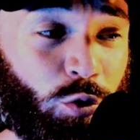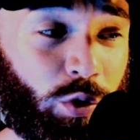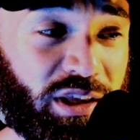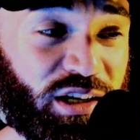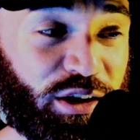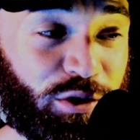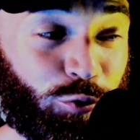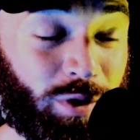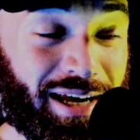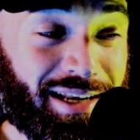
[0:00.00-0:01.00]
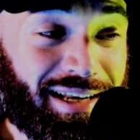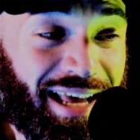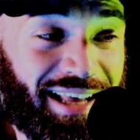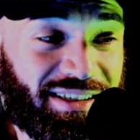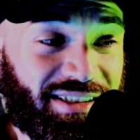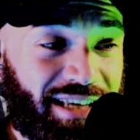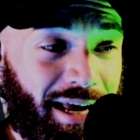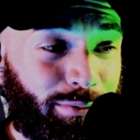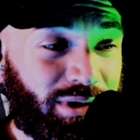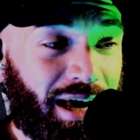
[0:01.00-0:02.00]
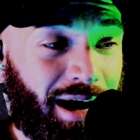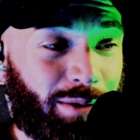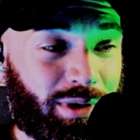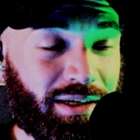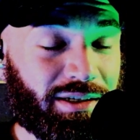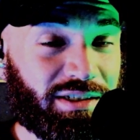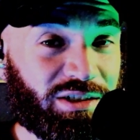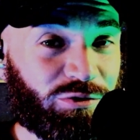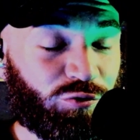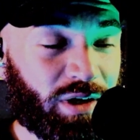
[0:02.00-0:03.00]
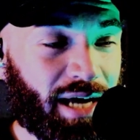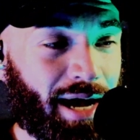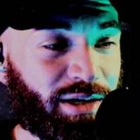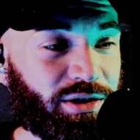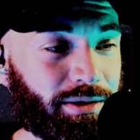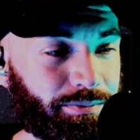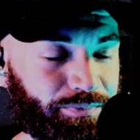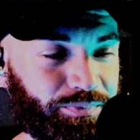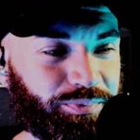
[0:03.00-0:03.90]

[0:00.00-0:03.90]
with another Ren and Sam Tompkins reaction.